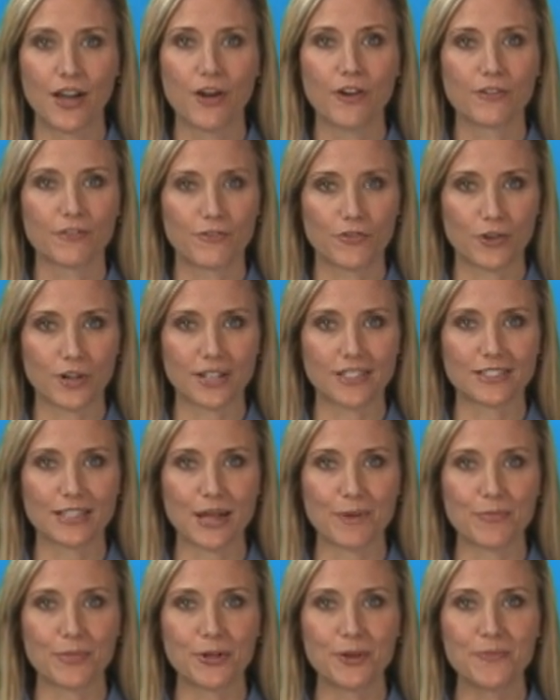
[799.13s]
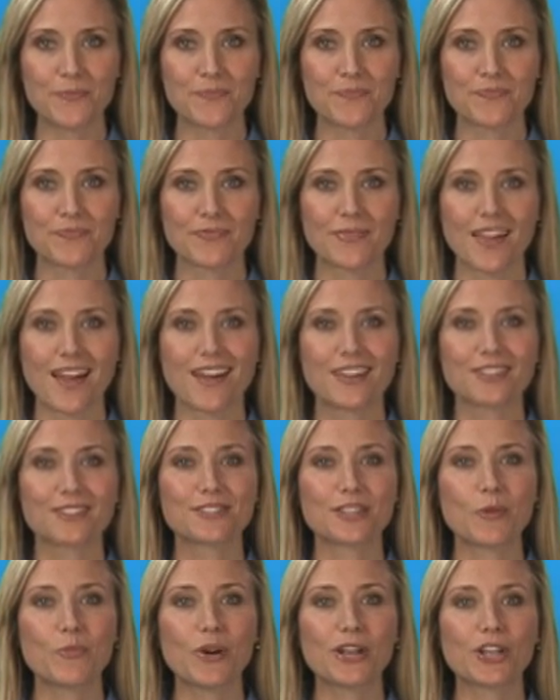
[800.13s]
For example,
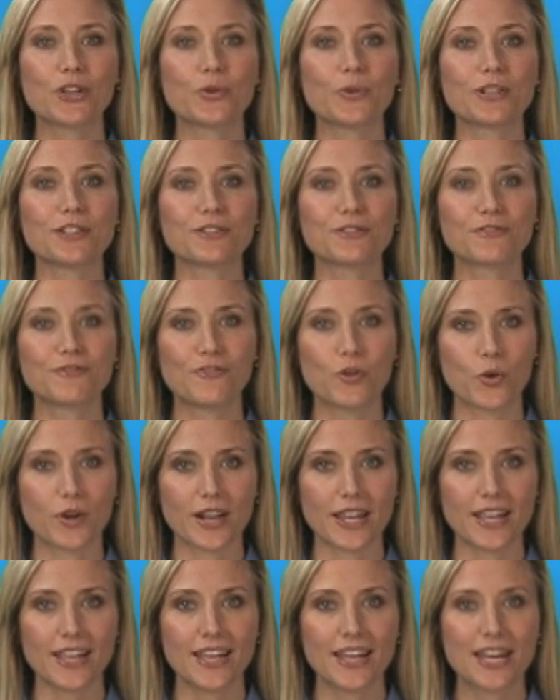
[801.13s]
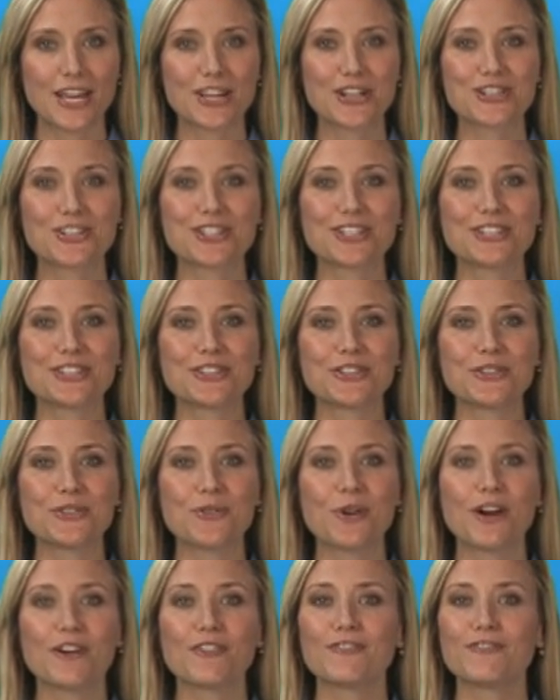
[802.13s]
someone who is 40 should
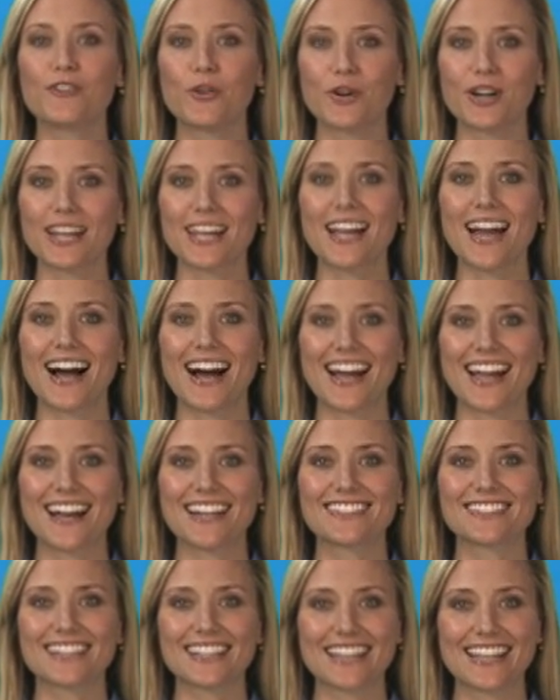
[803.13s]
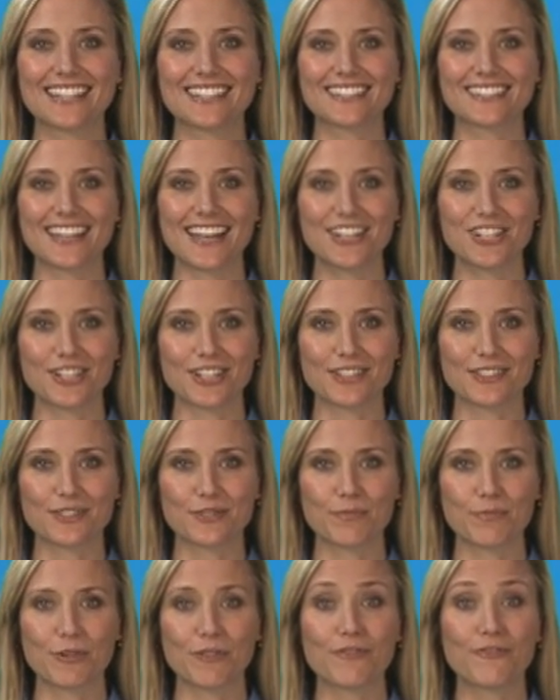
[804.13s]
do 40 IonCleanse sessions
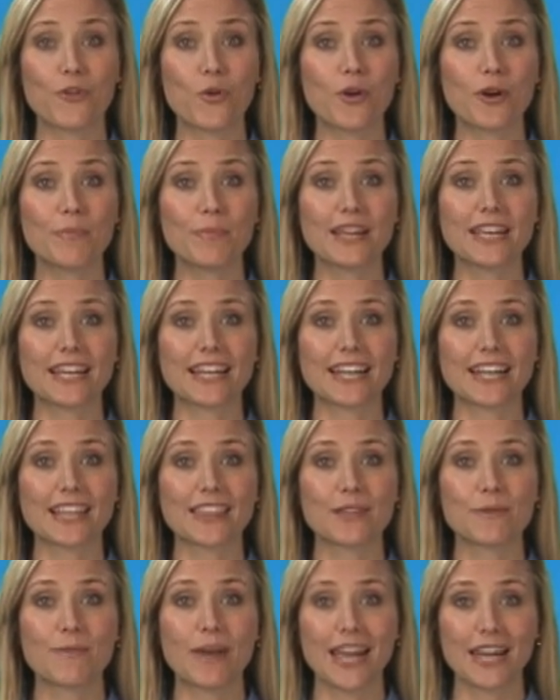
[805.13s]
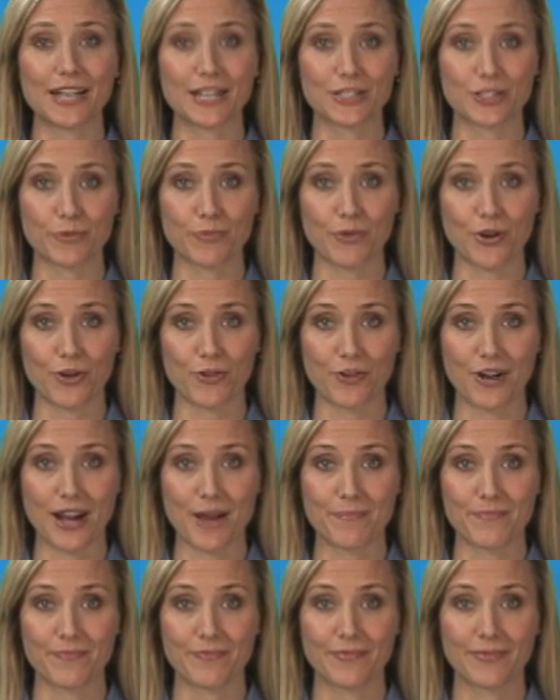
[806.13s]
before beginning the maintenance
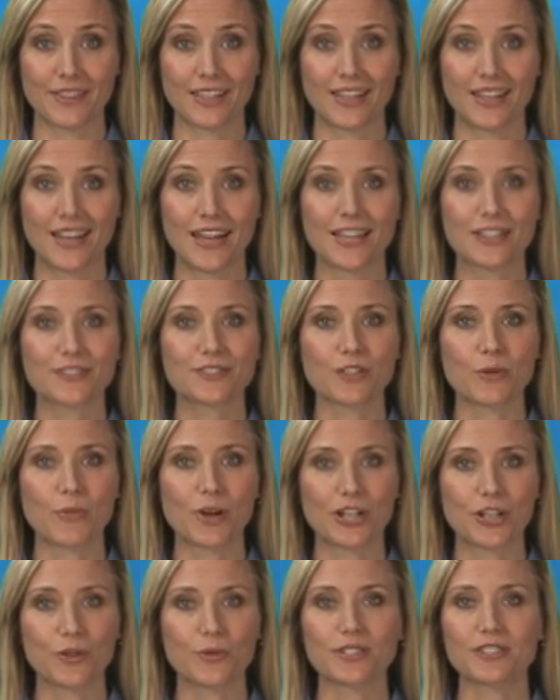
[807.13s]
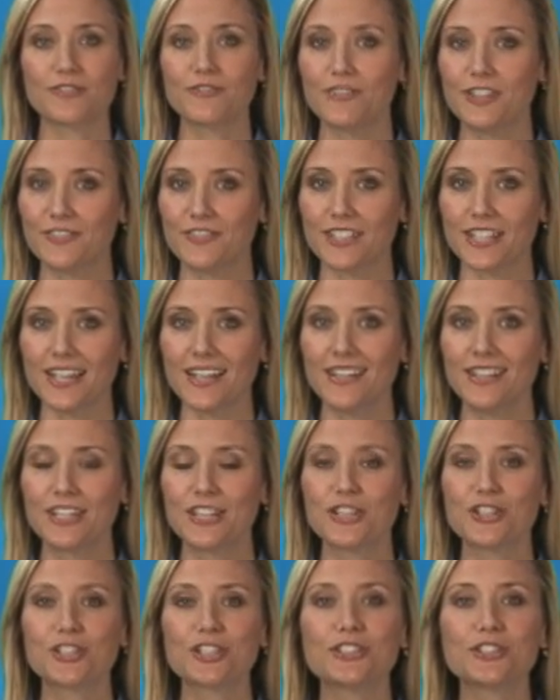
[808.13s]
program. Someone who is 50
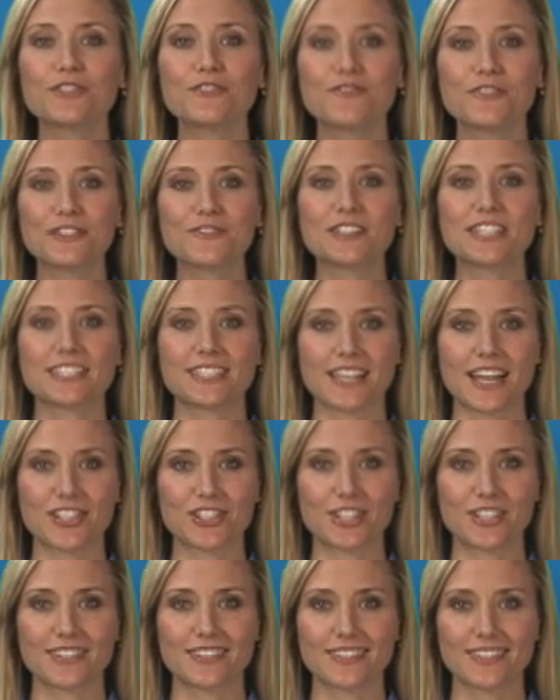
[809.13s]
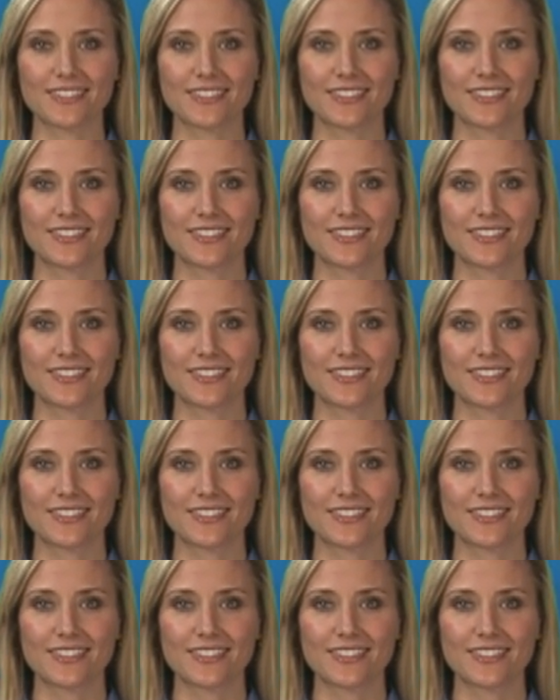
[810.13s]
should do 50 sessions.